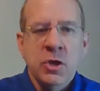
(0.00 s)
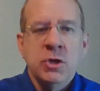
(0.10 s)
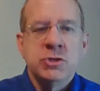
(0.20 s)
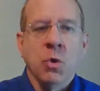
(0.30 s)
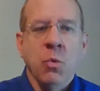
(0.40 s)

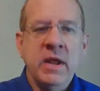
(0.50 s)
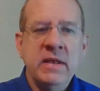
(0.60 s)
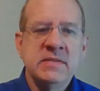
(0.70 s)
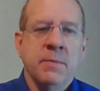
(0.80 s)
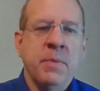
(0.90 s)
So what
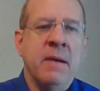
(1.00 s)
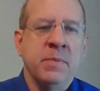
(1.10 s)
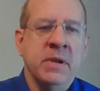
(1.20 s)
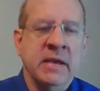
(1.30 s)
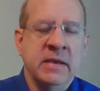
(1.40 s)
ends up
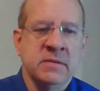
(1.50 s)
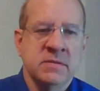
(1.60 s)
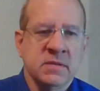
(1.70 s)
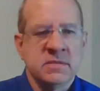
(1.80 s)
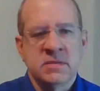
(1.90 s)
happening is,
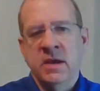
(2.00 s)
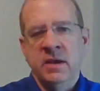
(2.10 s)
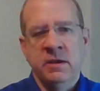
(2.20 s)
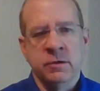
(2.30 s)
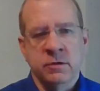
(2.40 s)
let's say
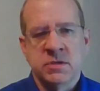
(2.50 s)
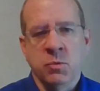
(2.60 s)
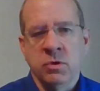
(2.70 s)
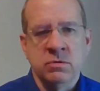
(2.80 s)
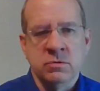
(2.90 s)
you're
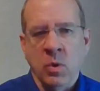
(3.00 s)
someone who